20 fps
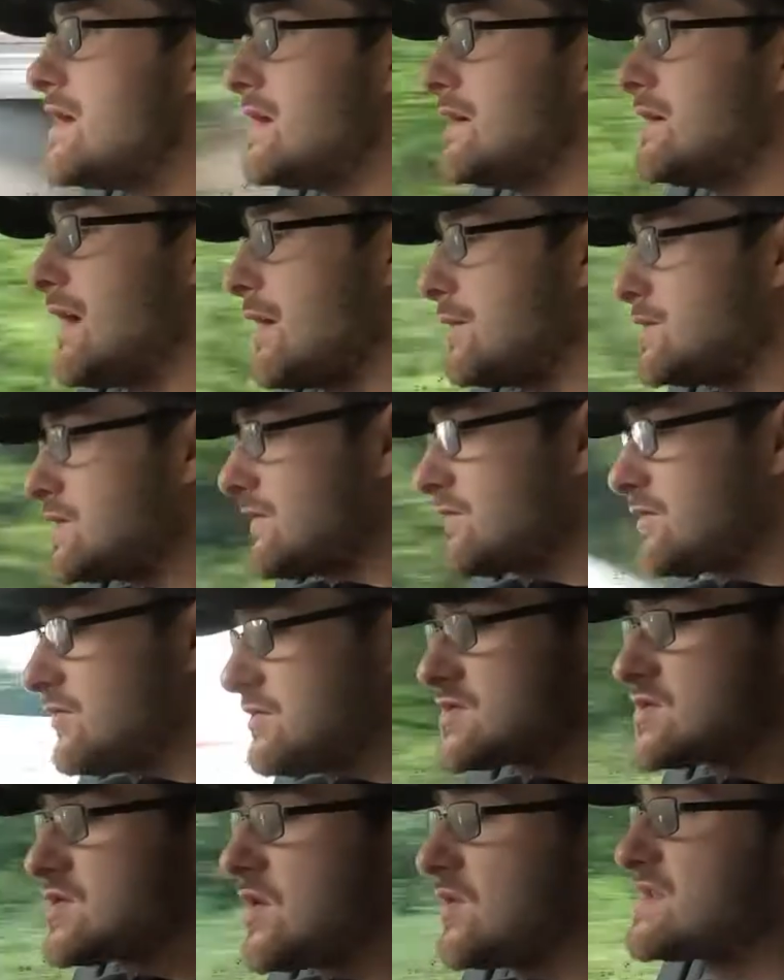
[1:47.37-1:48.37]
Now we do have cruise
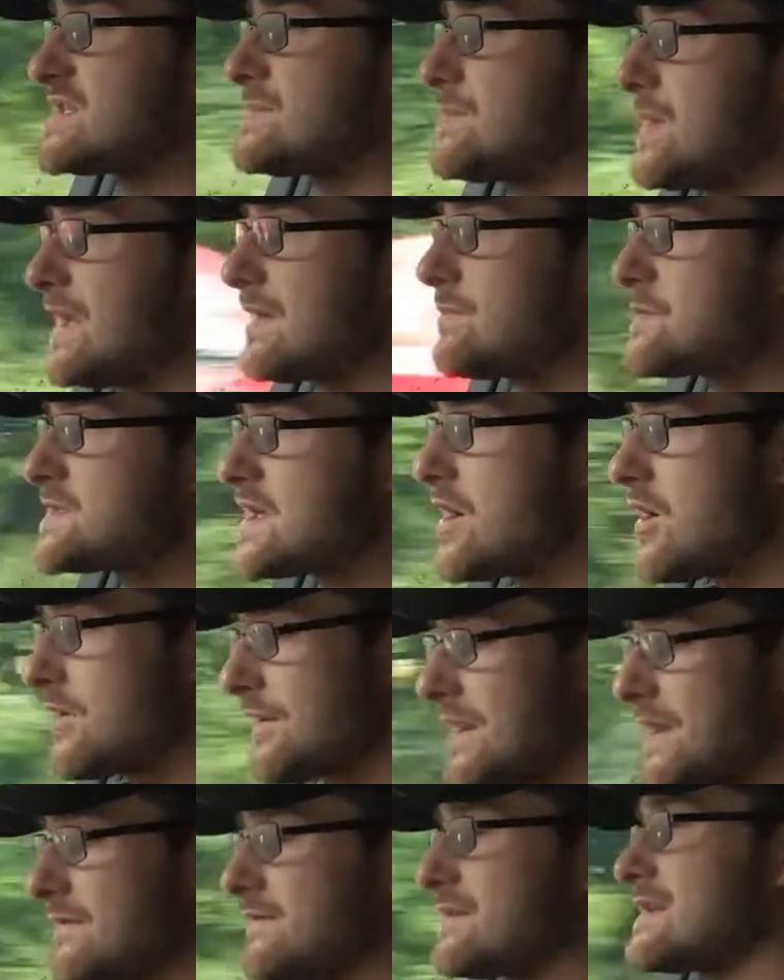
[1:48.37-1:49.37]
control and speed limiter on
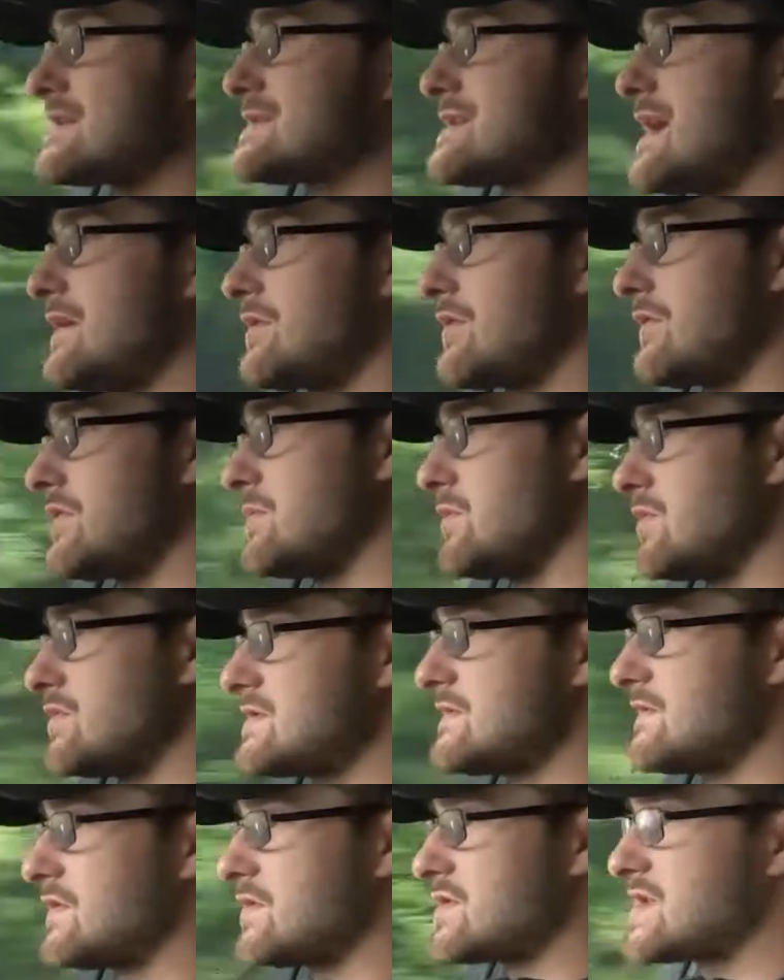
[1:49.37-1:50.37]
the left hand side of the
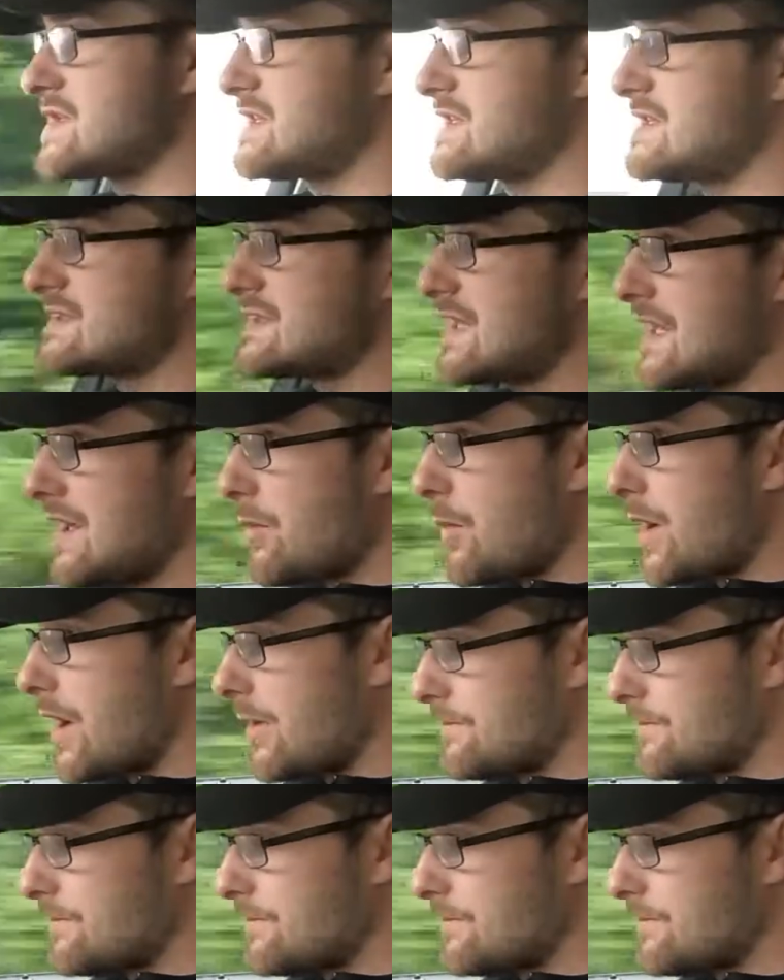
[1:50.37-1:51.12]
multifunction steering wheel.